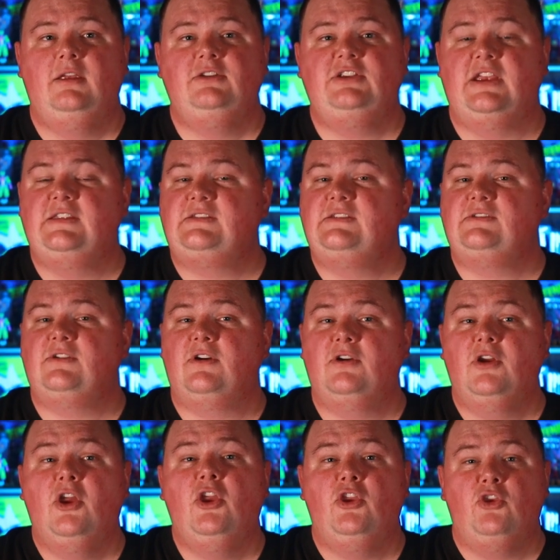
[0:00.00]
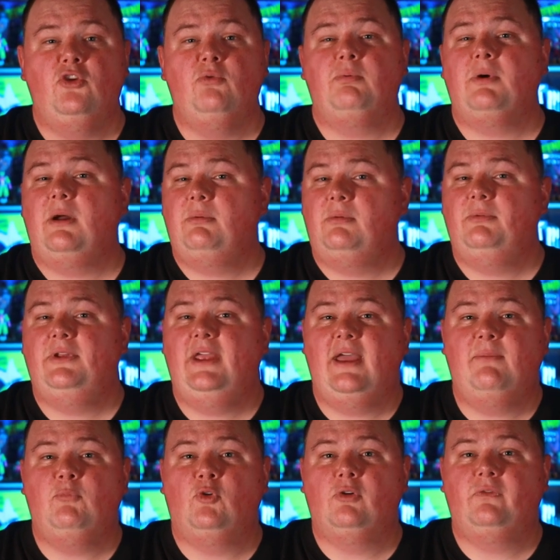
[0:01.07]
Chances are you probably
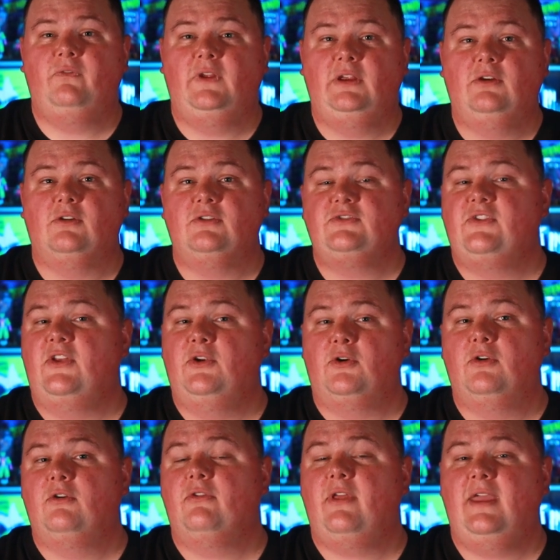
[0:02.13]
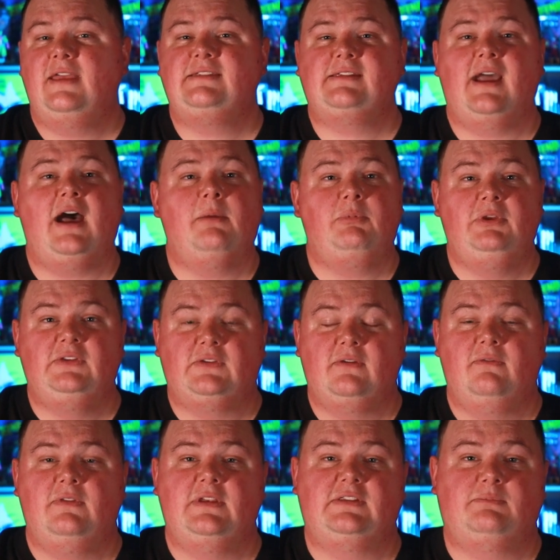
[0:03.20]
have more fingers than Earth has copies
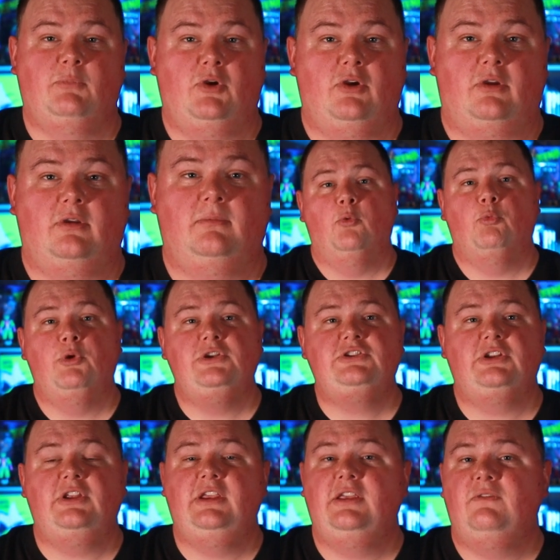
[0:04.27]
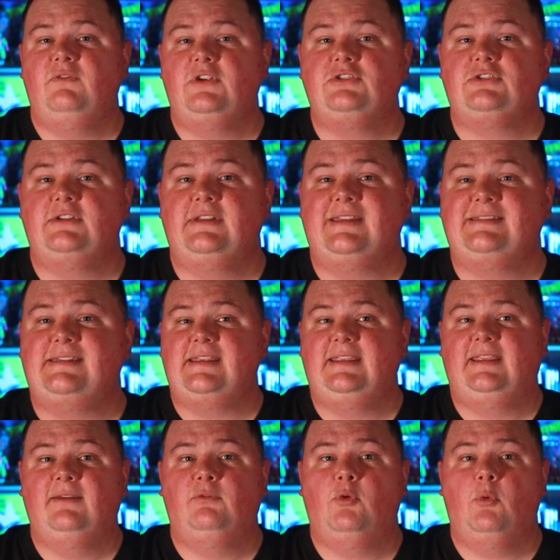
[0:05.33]
of this book. Originally envisioned a
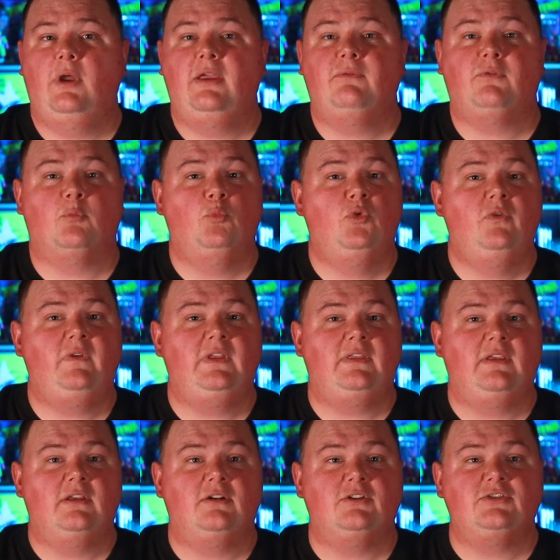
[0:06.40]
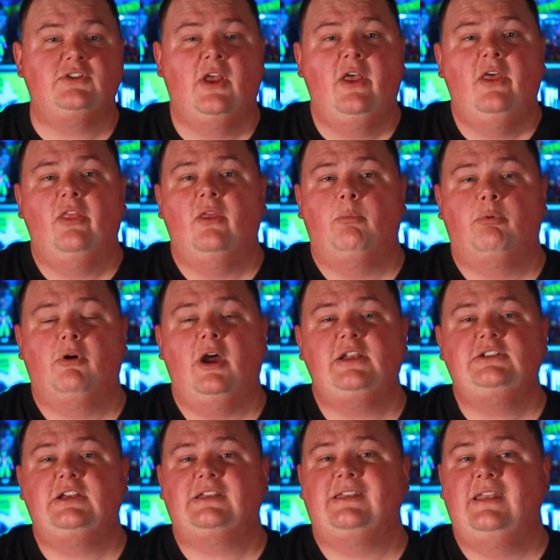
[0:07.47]
giveaway for movie theaters, the
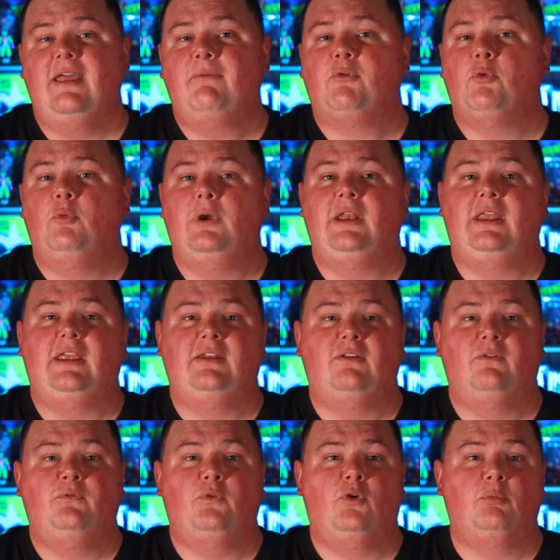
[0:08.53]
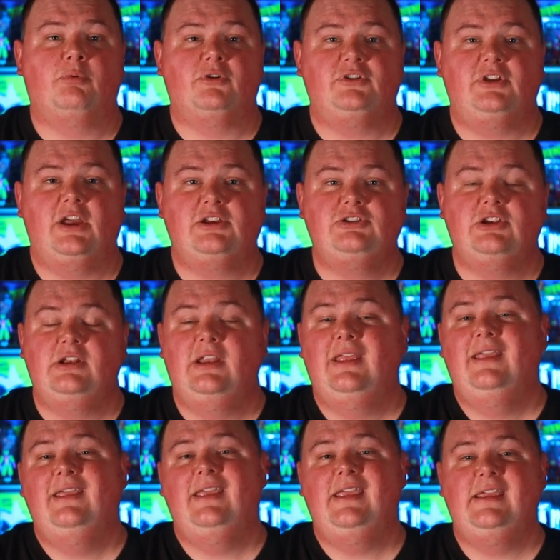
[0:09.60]
project never went into full production,
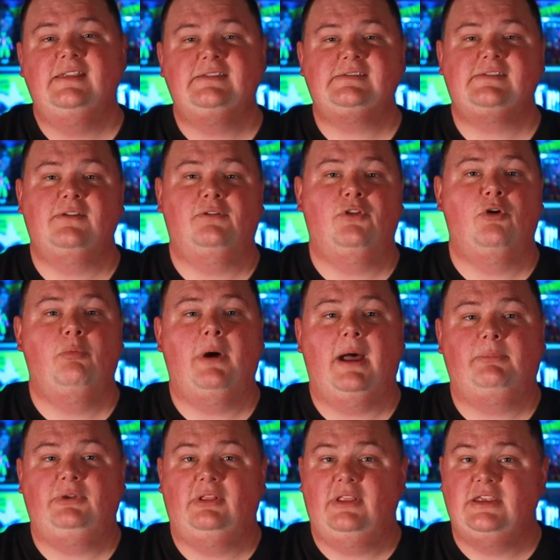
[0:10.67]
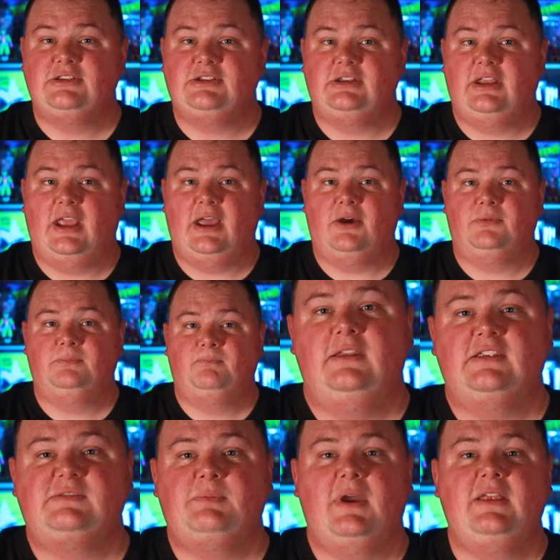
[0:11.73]
hence the low population count.
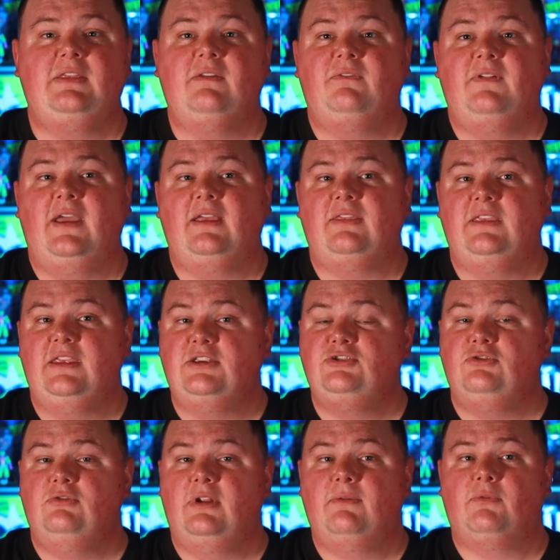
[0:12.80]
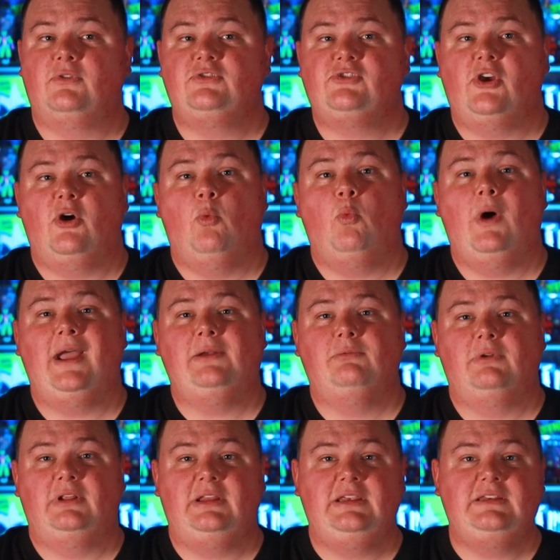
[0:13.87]
Despite the fact the issue never saw
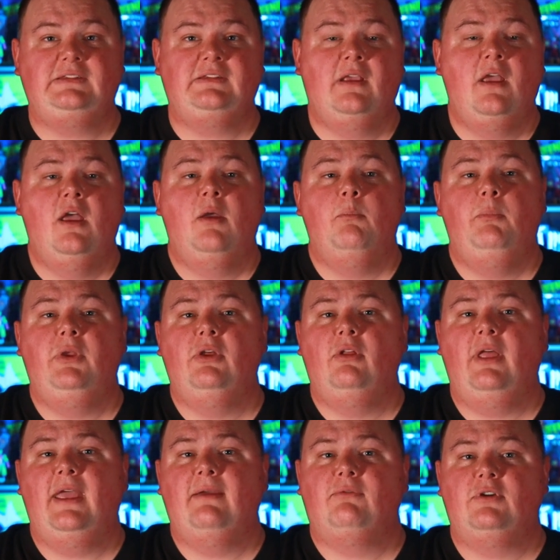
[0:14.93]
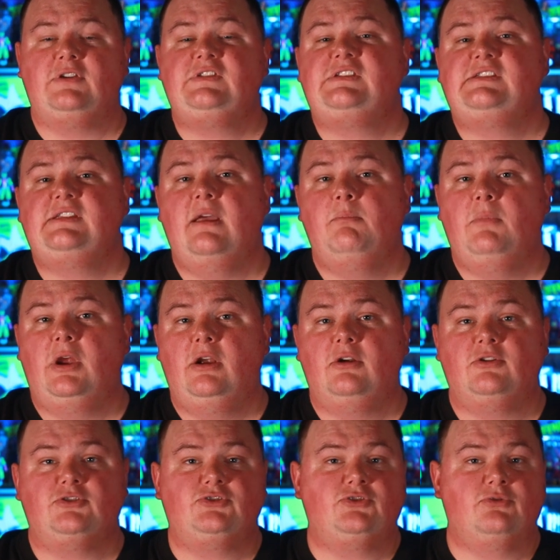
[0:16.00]
wide release, Bill Everett's
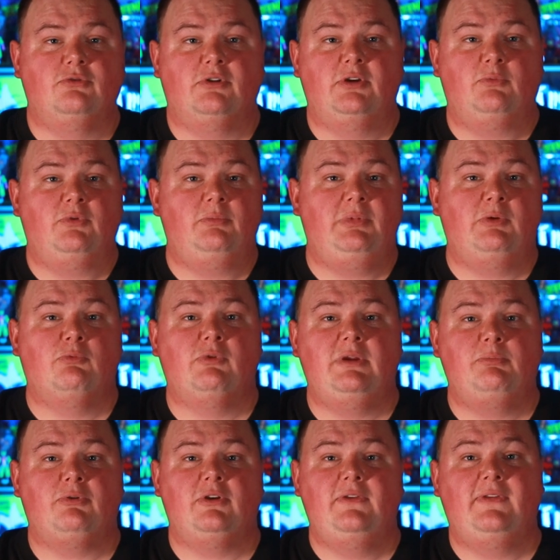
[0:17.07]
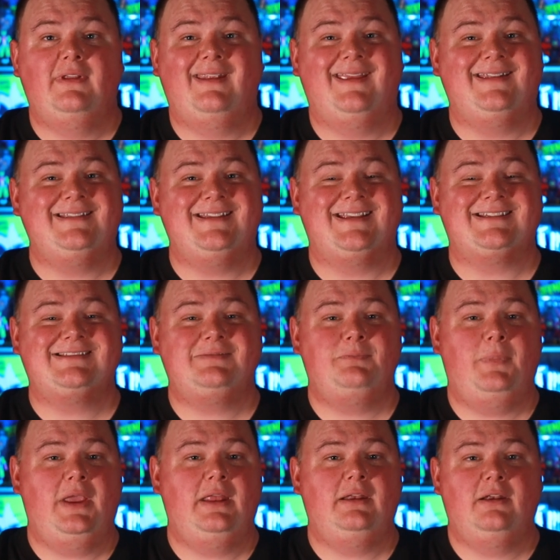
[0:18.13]
Submariner story would be reprinted and
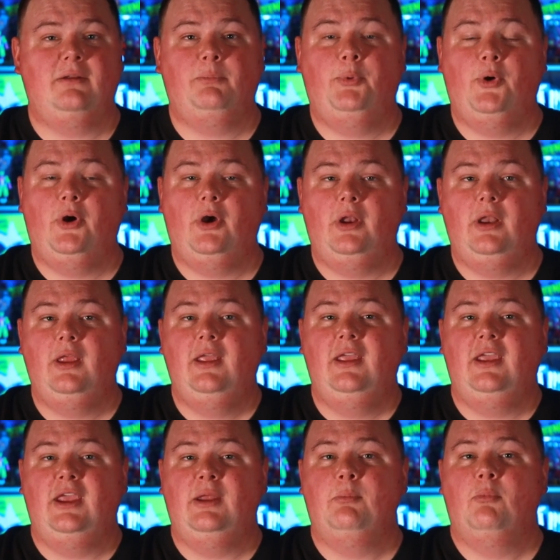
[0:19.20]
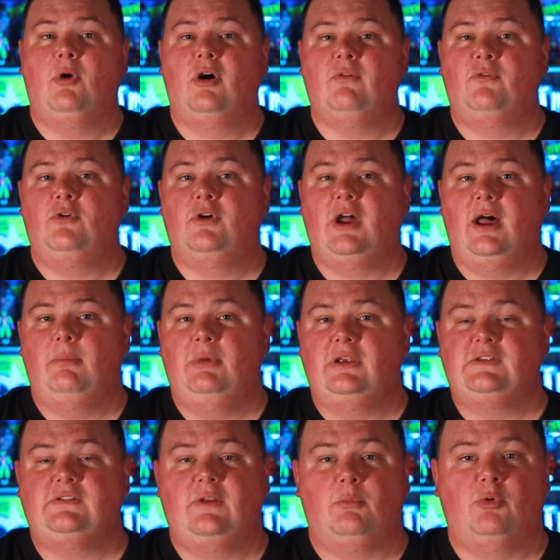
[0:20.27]
expanded upon in Marvel
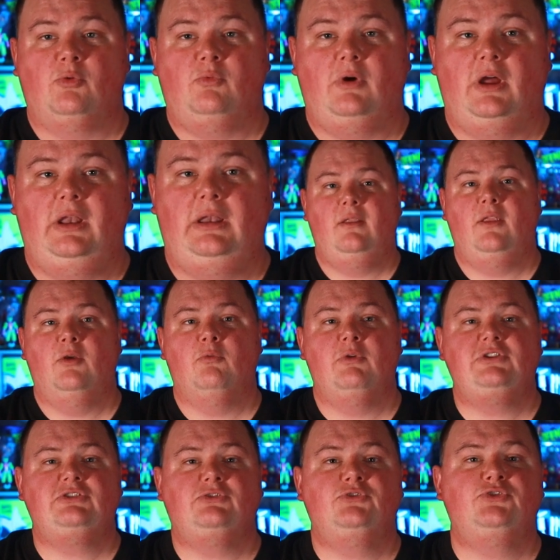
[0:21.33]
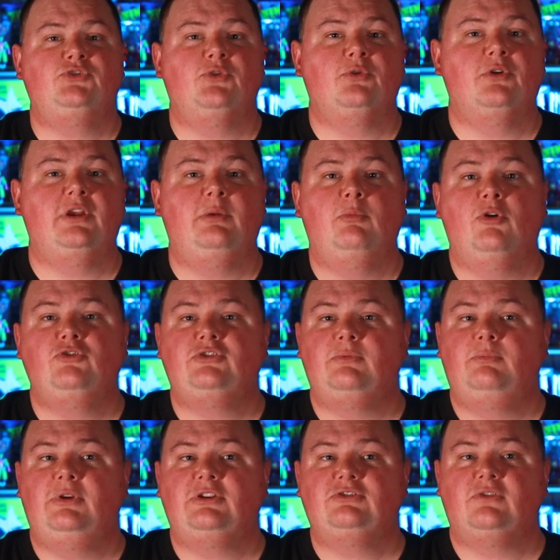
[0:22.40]
Comics #1. The original story in
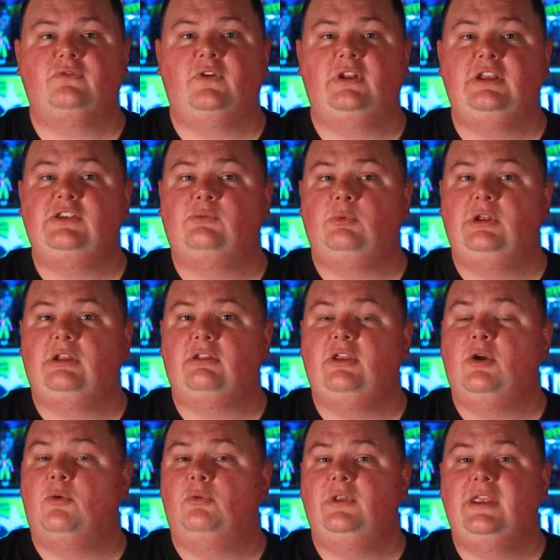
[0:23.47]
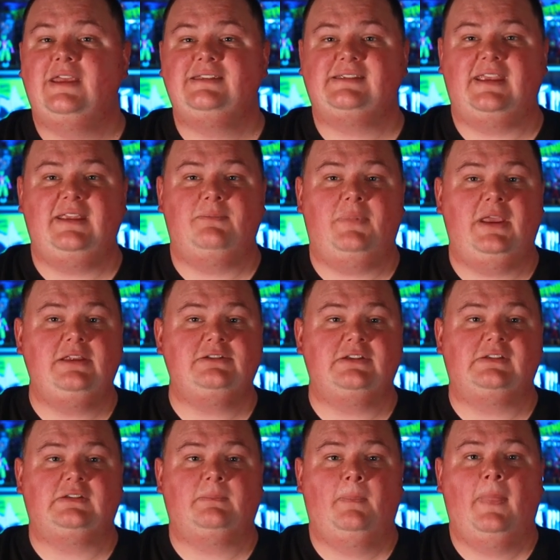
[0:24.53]
Motion Picture Funnies Weekly only has 8
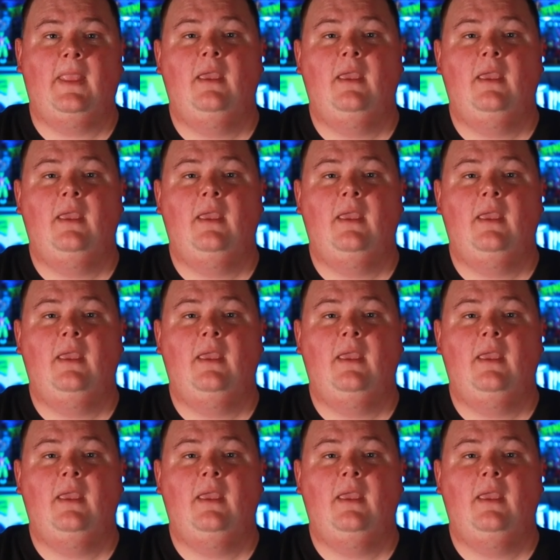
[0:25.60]
pages.